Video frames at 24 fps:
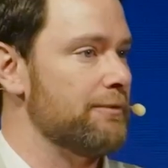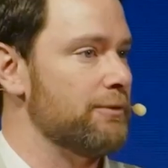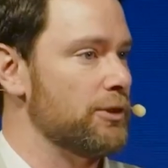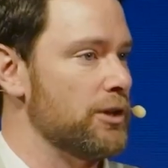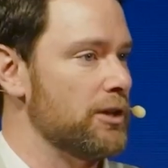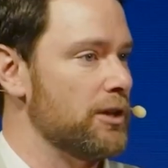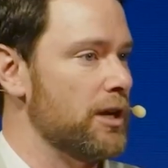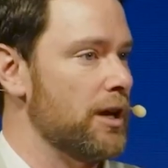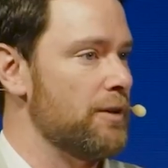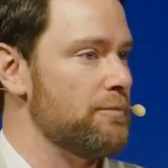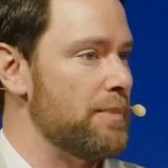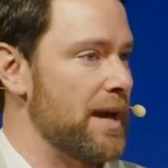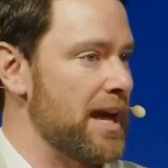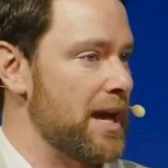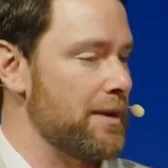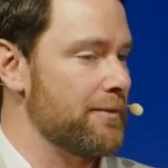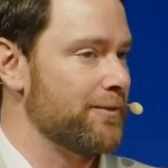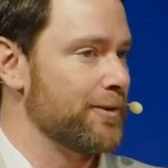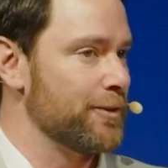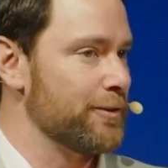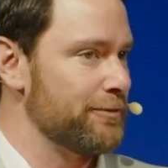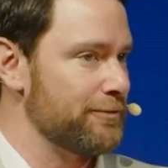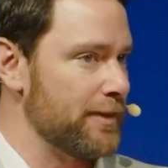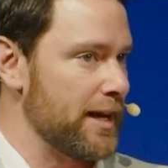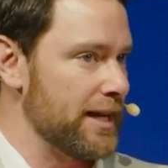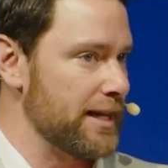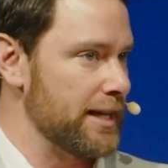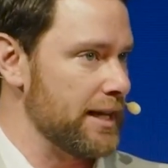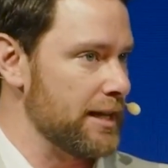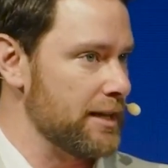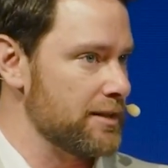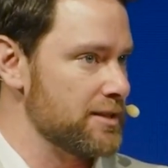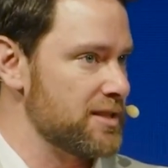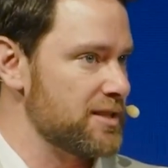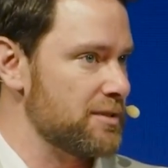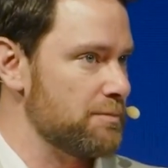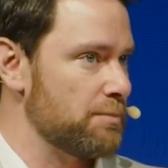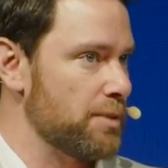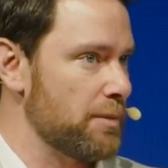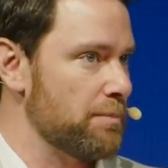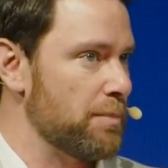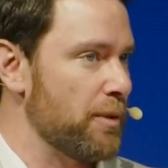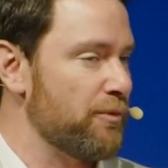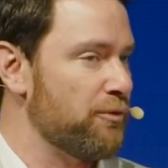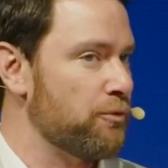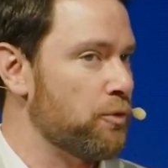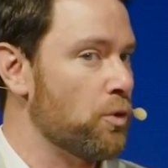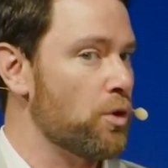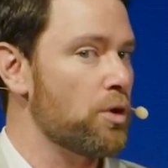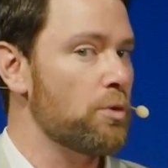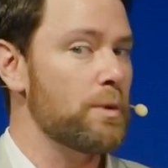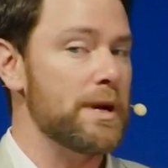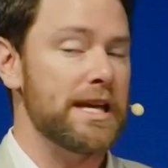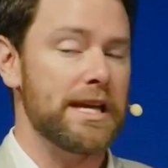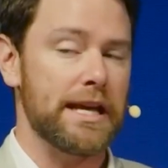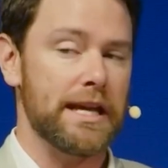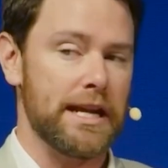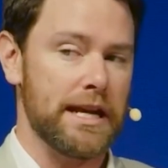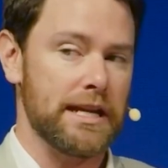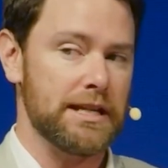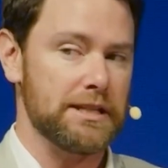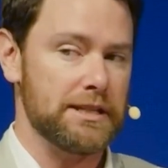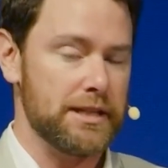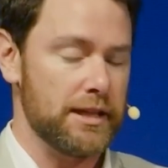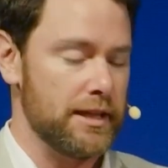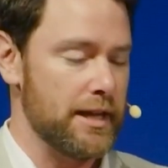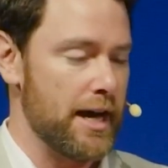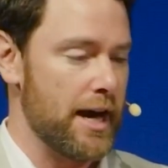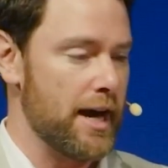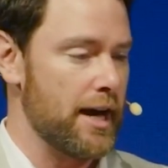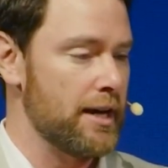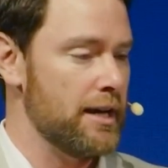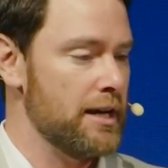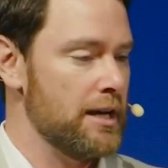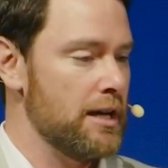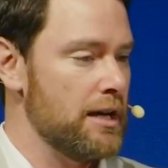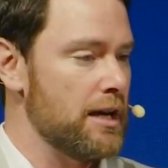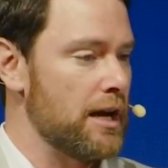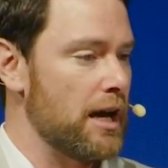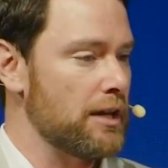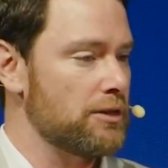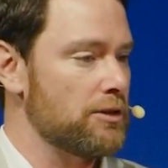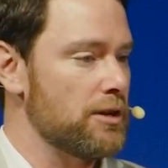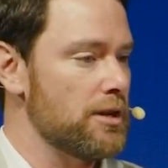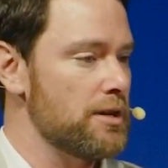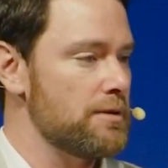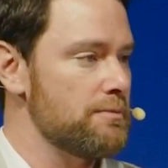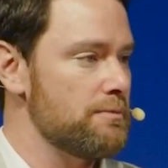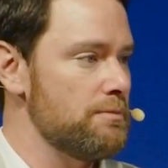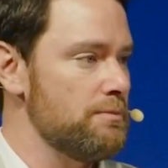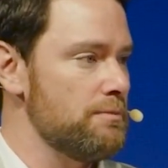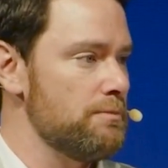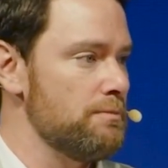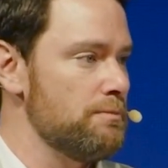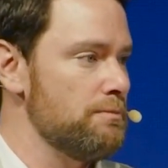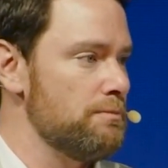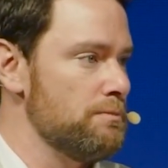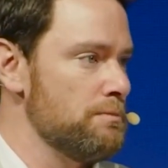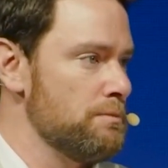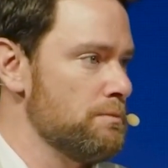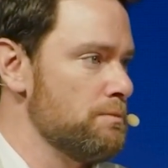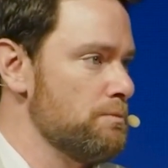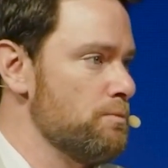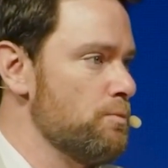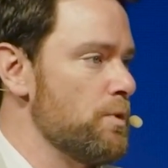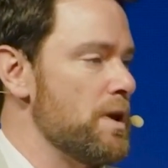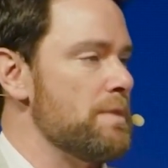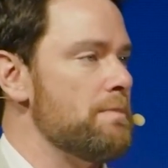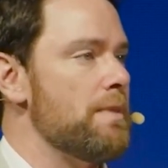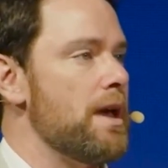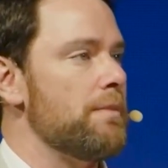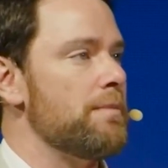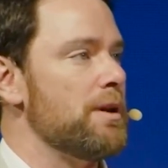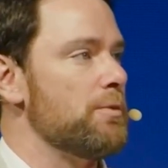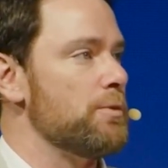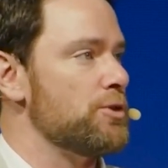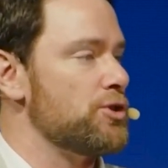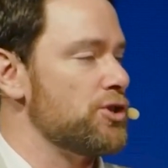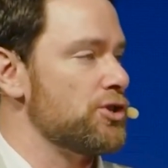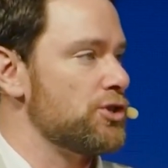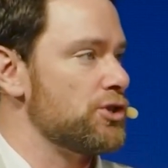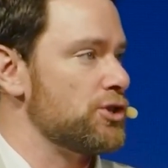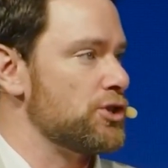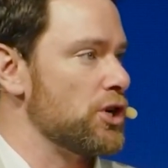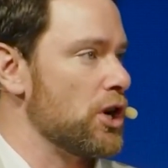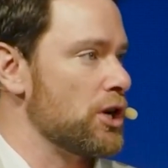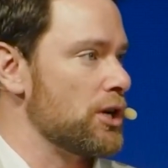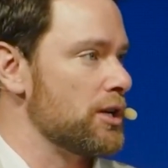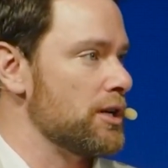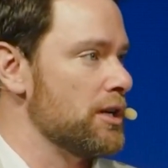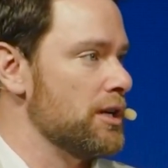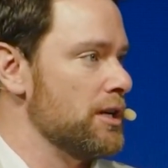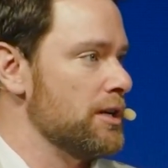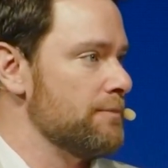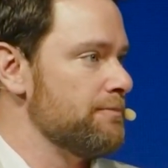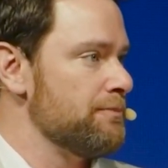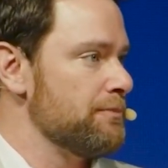level of behavioral finance. But before we get into that, I thought we maybe would just start